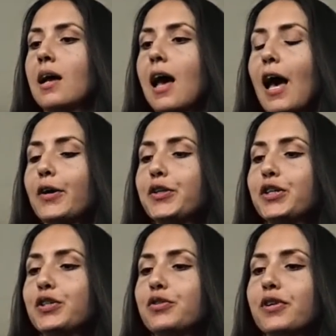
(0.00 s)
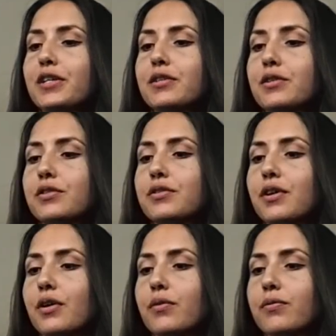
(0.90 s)
How do you dress
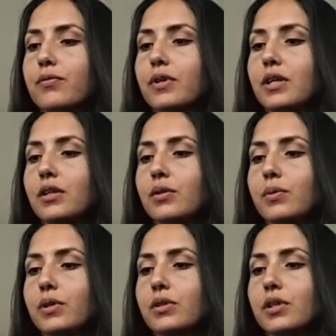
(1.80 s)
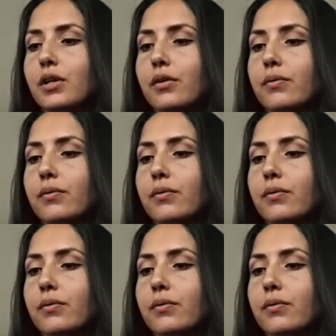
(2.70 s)
yourself in the wheelchair?